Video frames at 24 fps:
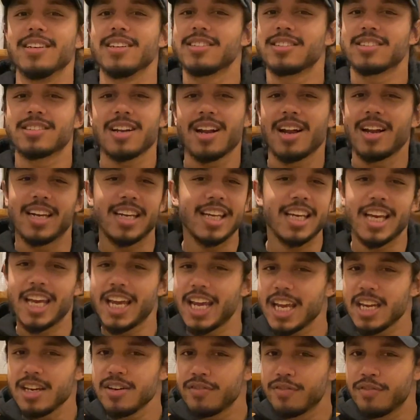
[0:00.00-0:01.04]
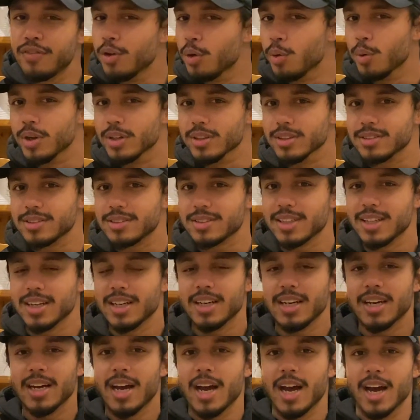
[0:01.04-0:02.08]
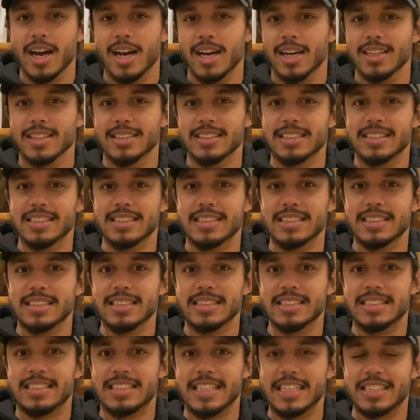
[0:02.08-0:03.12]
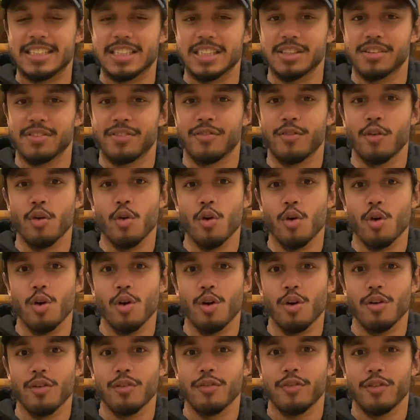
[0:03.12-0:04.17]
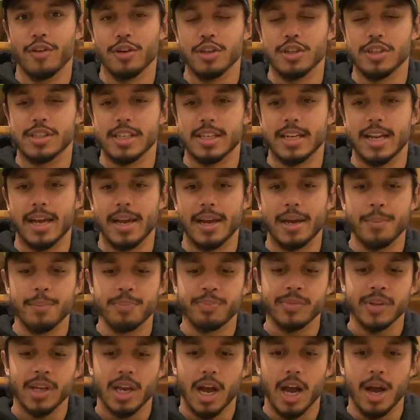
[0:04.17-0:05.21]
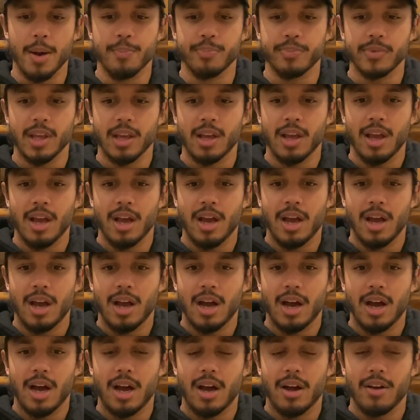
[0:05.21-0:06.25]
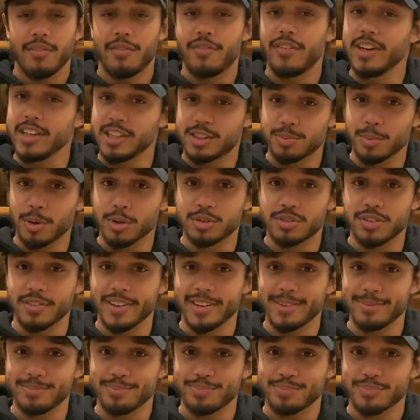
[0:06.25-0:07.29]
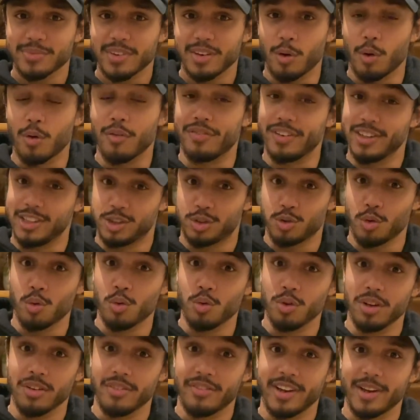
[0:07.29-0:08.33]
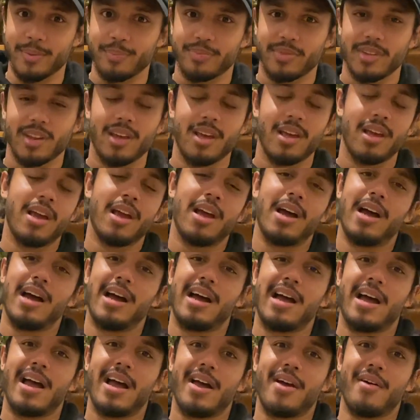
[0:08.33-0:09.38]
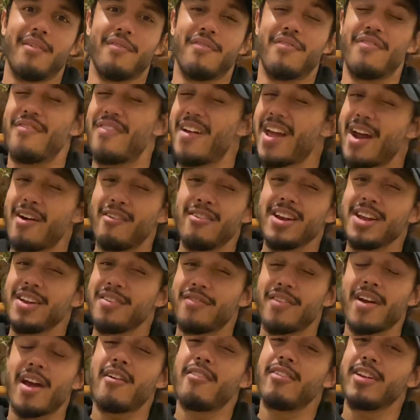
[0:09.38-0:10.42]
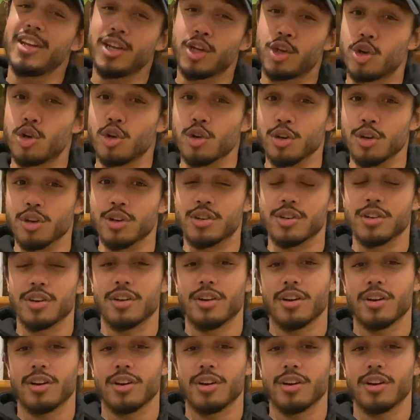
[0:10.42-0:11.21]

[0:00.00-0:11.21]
slightly influenced dishes for you today. Finished most of it, or finished all of it. Very, very good